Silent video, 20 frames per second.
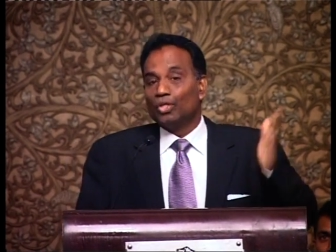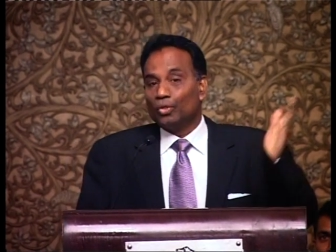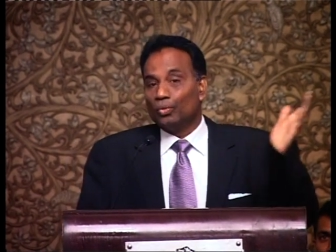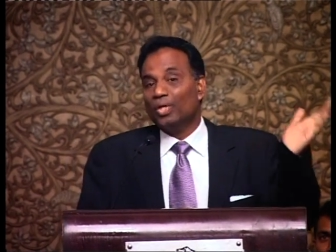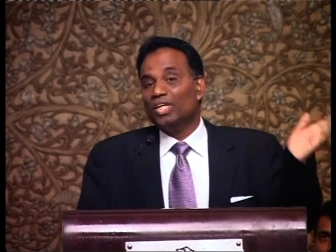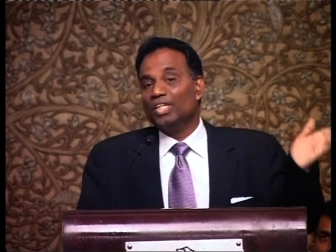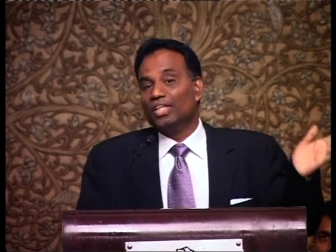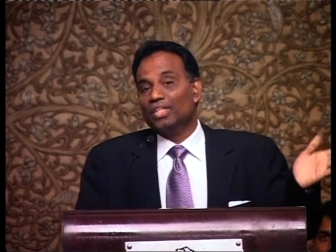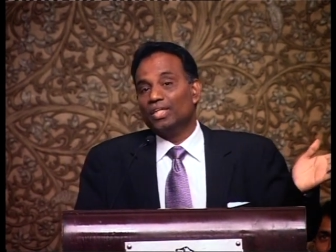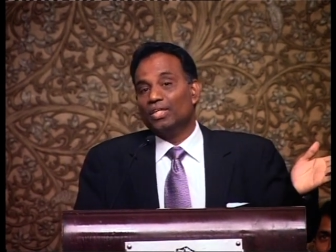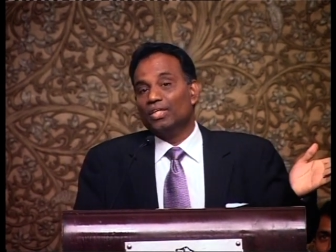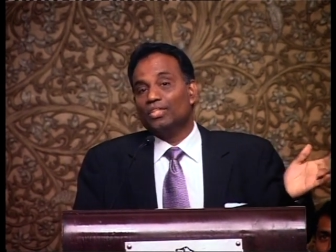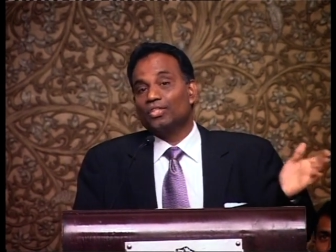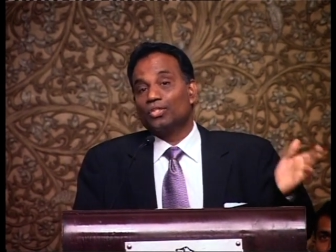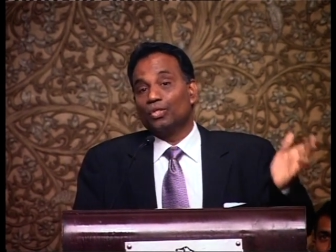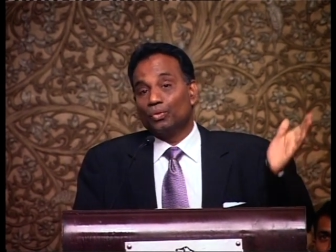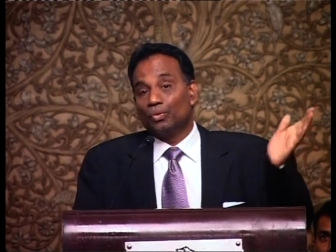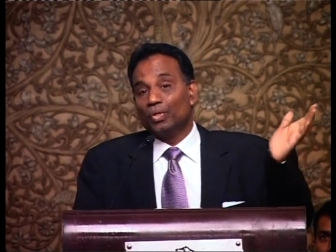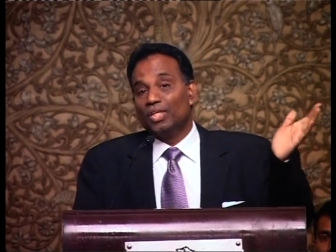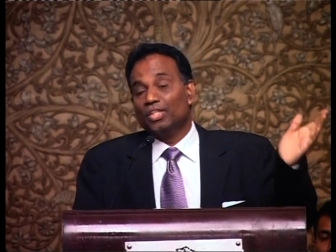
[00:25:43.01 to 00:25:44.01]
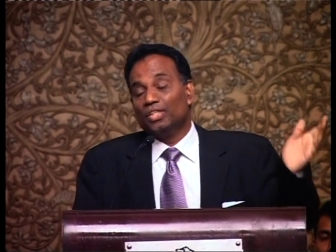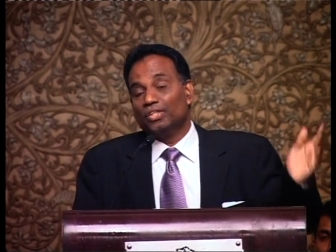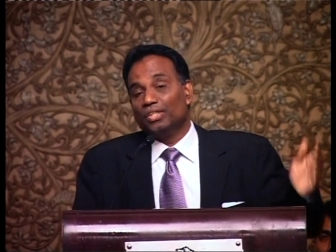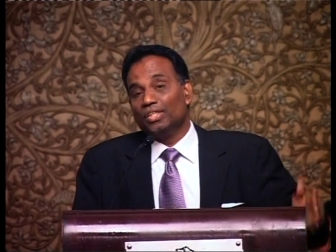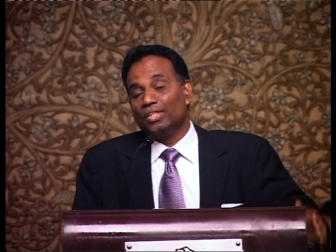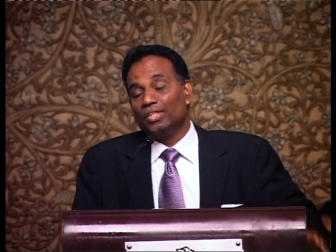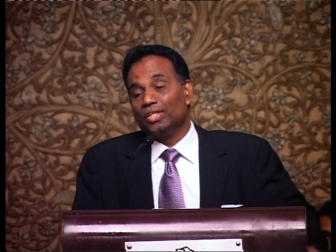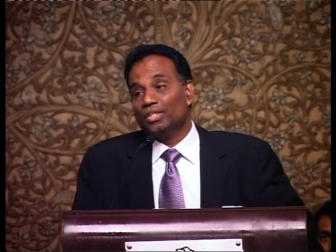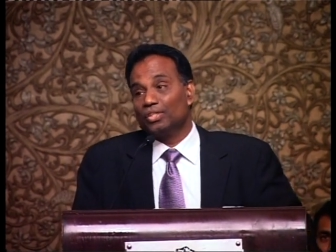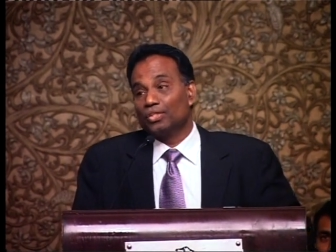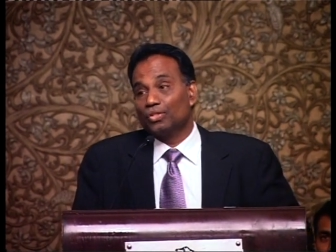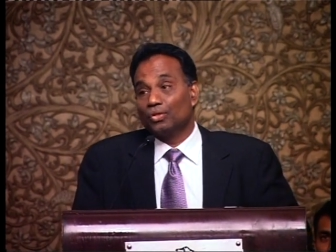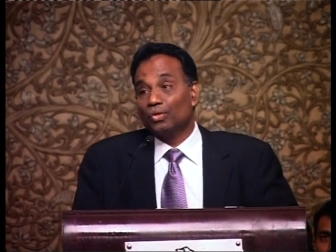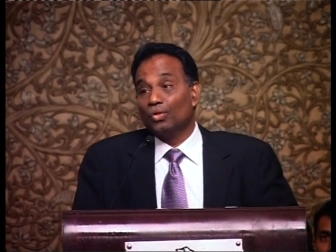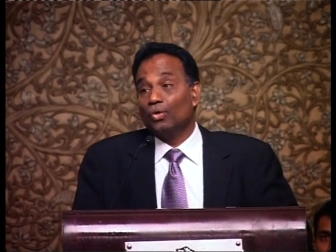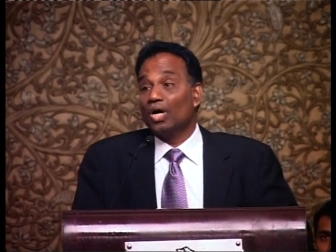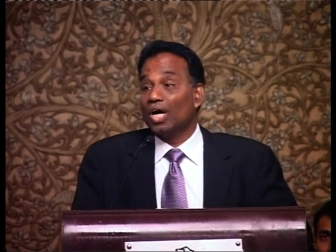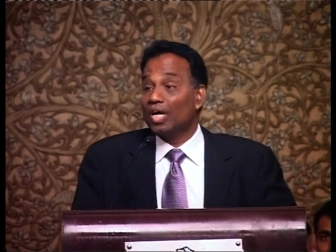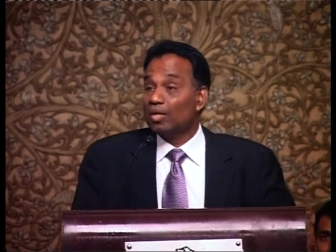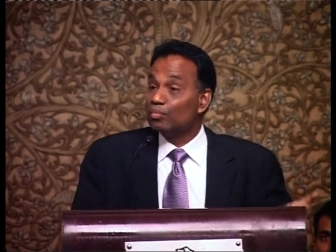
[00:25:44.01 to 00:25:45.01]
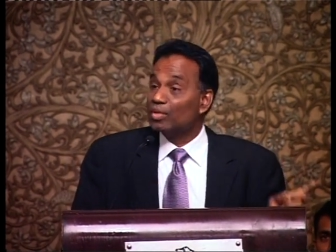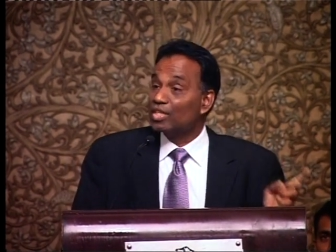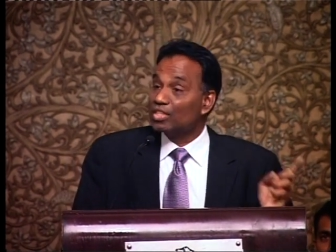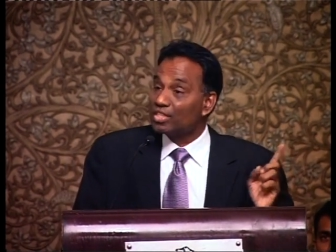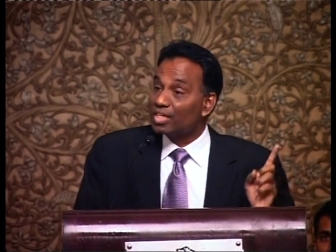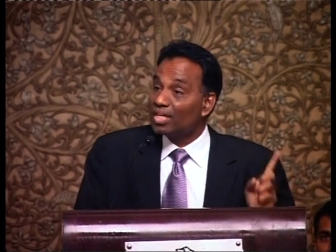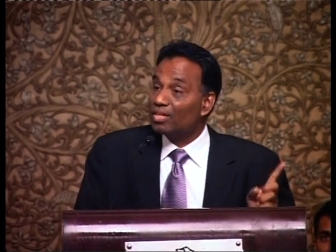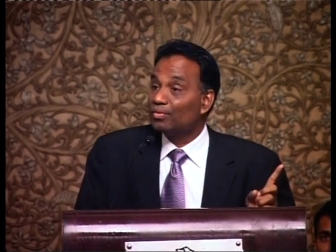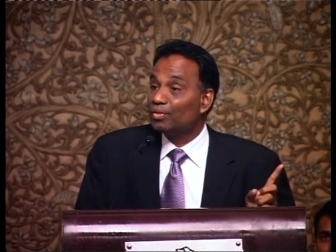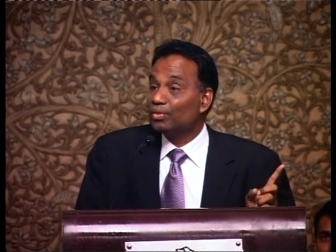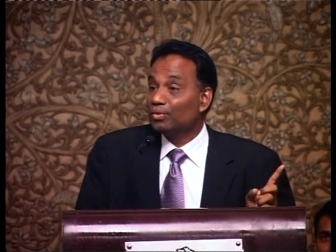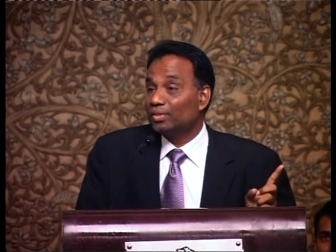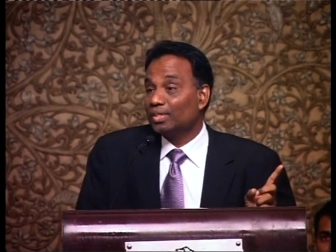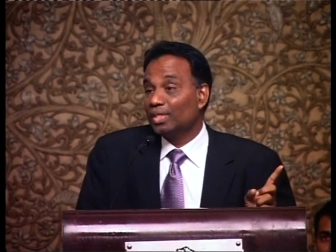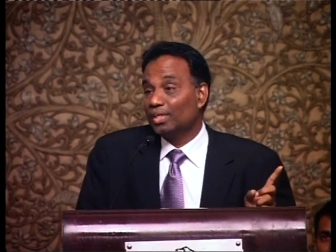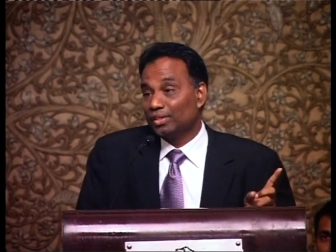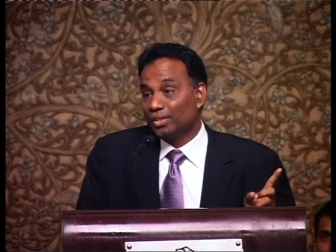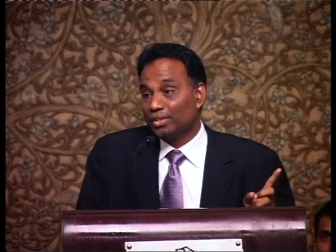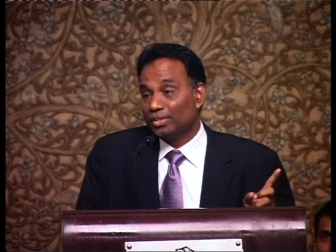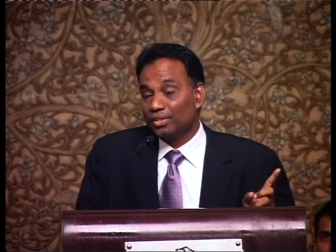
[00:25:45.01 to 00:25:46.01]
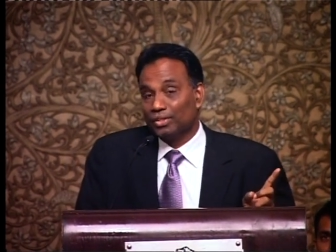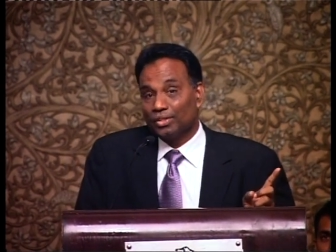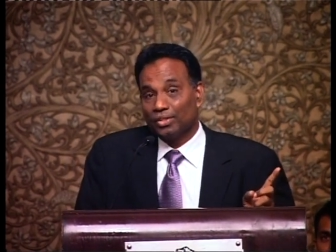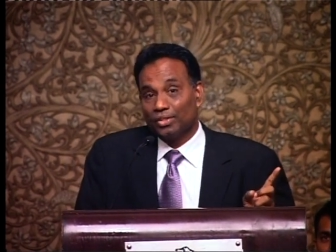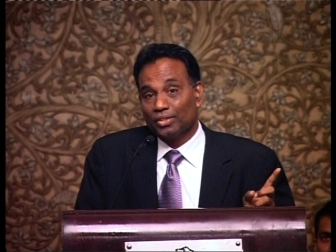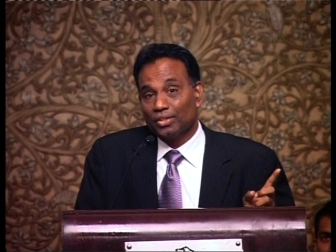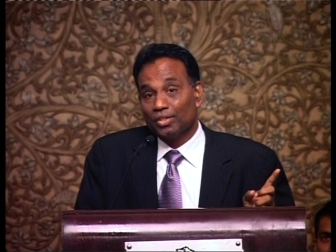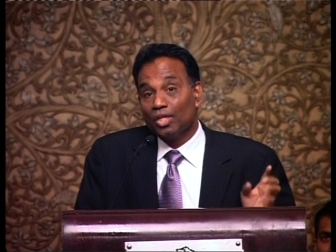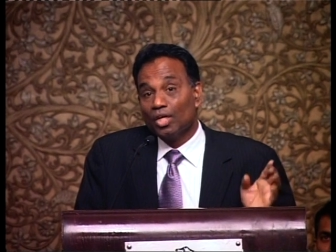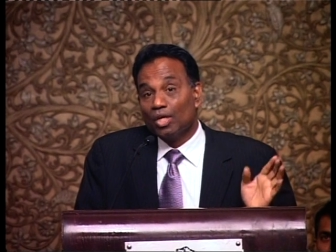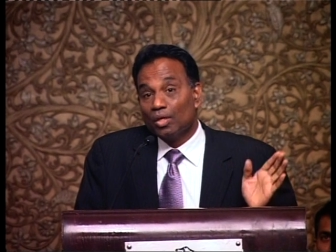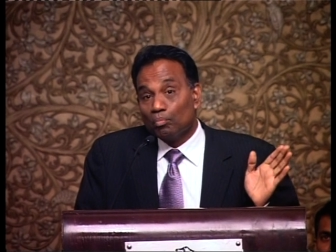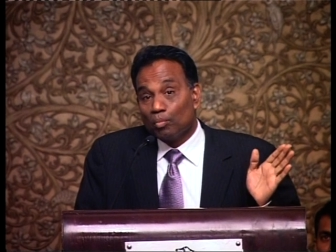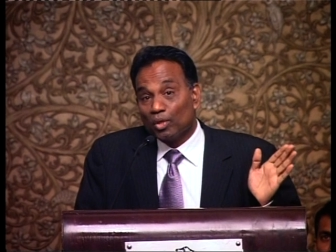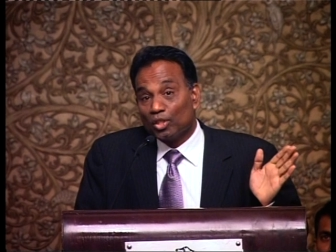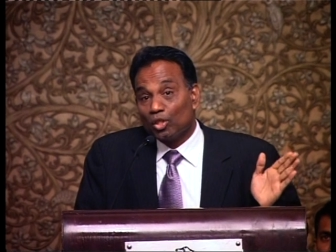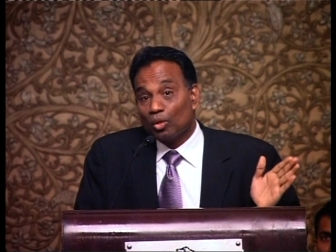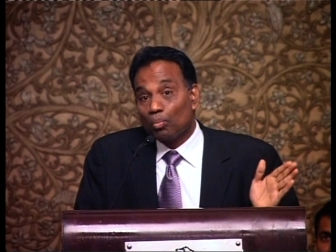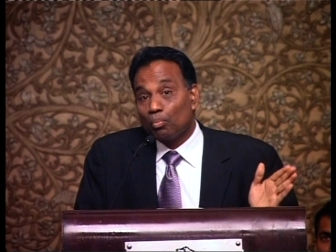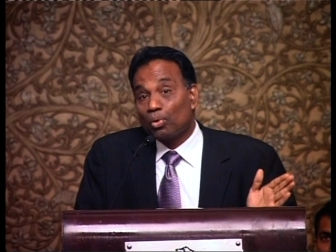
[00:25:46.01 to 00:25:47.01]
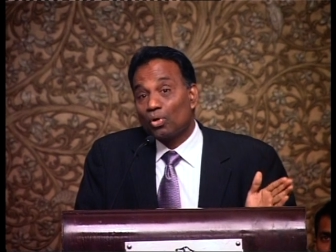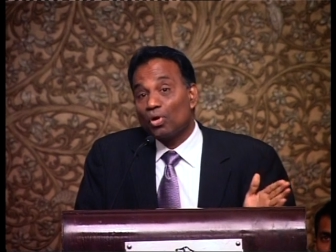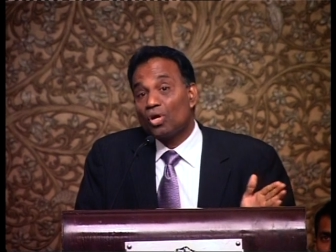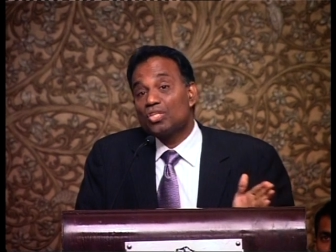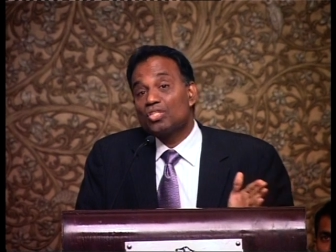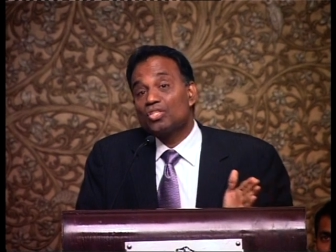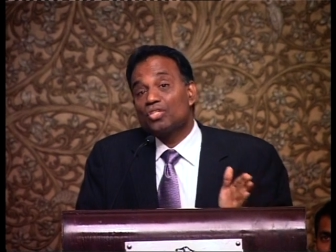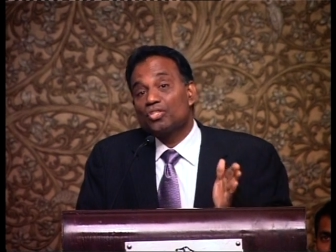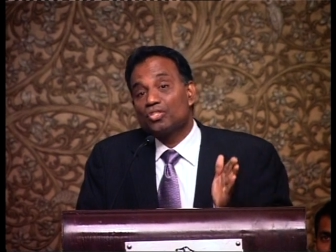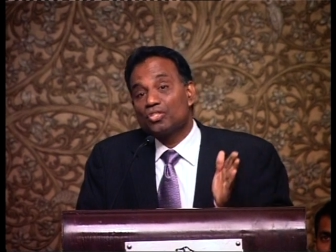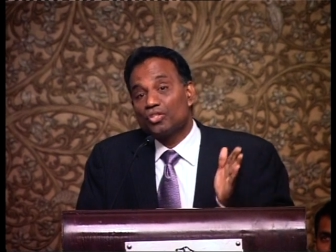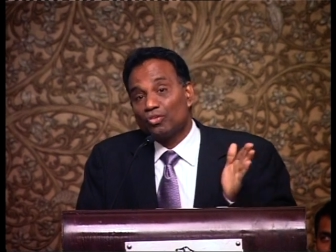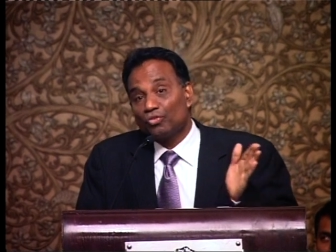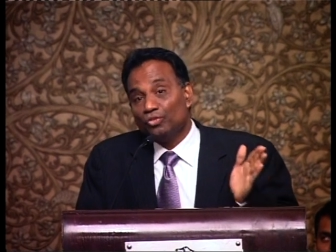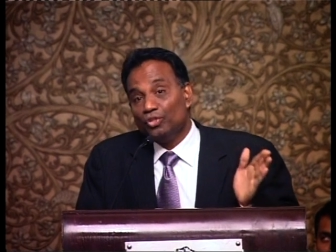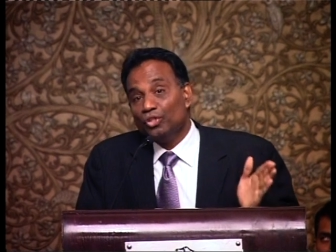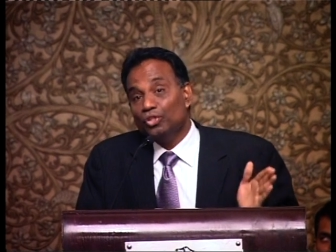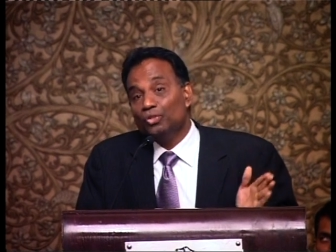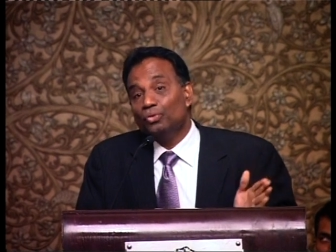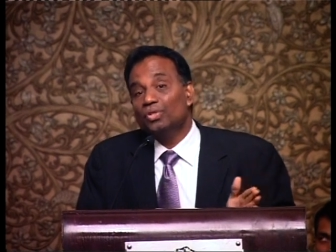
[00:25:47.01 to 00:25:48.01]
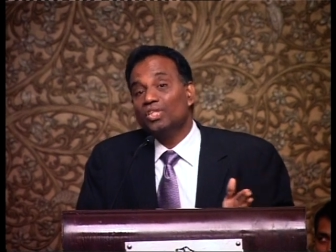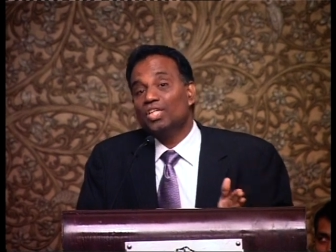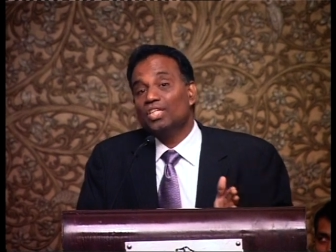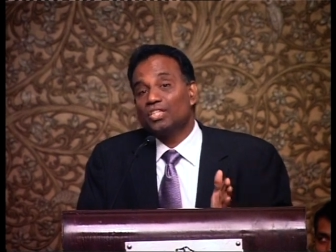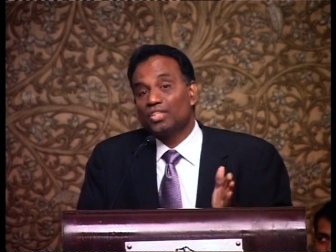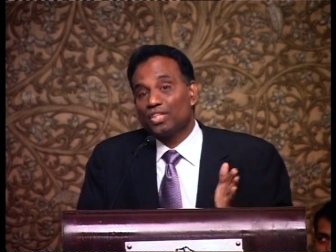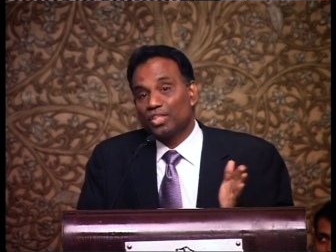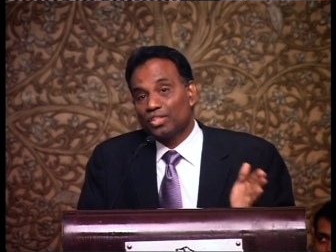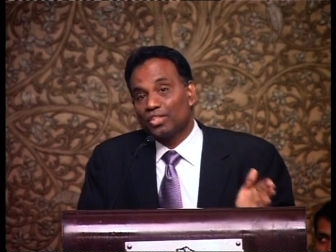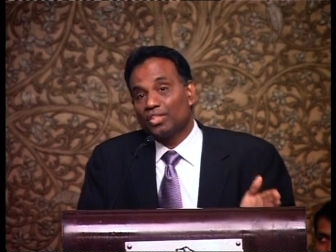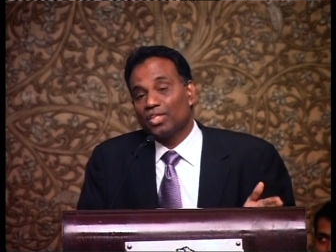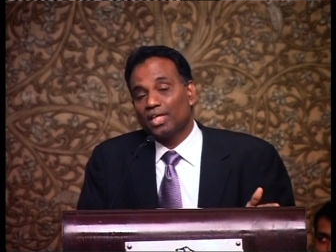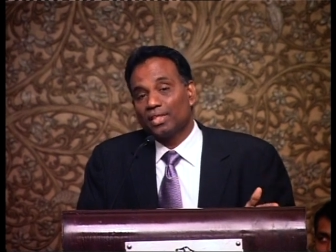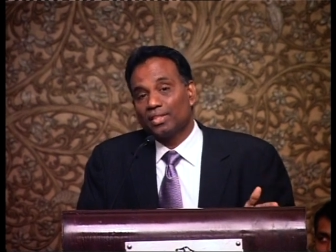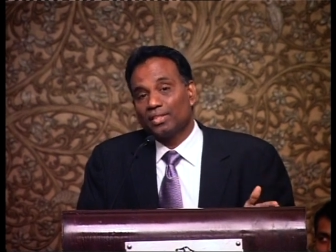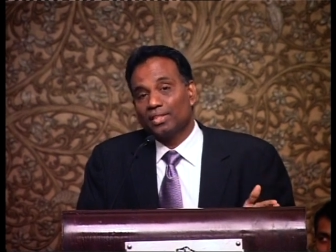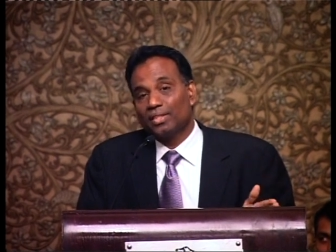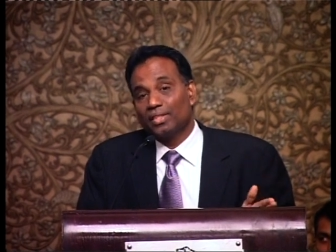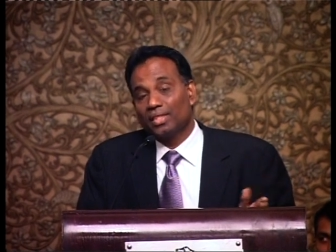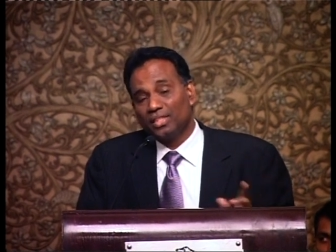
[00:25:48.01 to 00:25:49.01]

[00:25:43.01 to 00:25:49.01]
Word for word: 20 years or 23 years ago, I myself took that decision, but the process of newness has started.